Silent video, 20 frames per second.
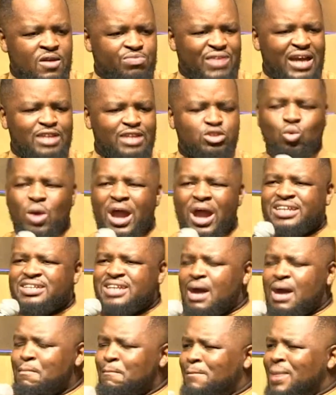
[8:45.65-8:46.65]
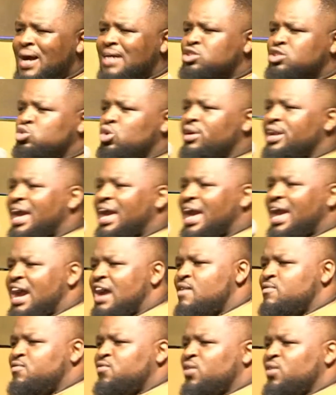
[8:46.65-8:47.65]
That's why numbers don't
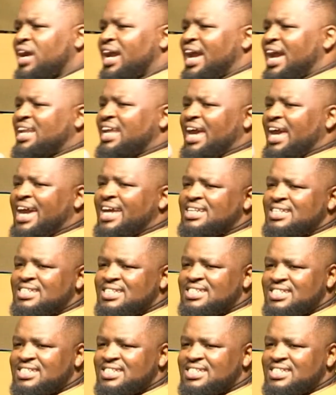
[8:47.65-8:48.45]
have an end.